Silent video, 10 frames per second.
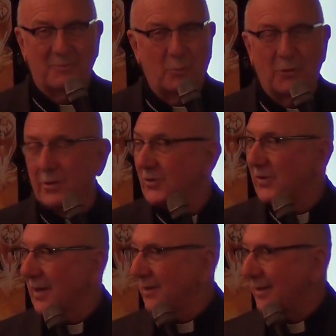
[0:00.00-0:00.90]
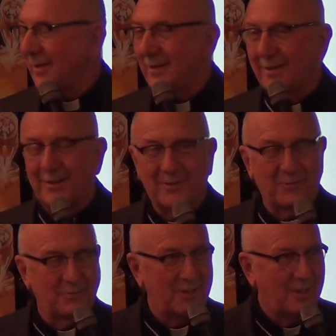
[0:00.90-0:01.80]
borders on the
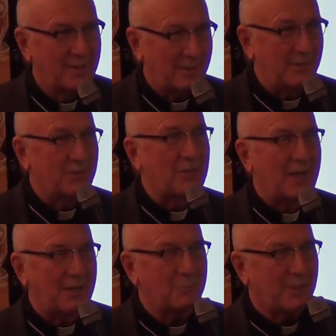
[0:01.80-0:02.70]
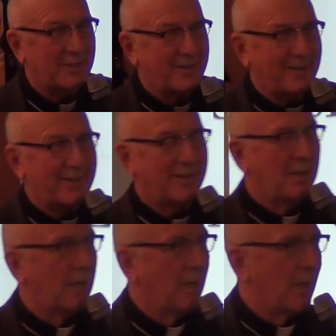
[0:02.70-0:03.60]
insane, but
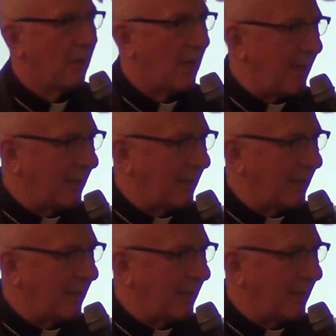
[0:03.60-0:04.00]
I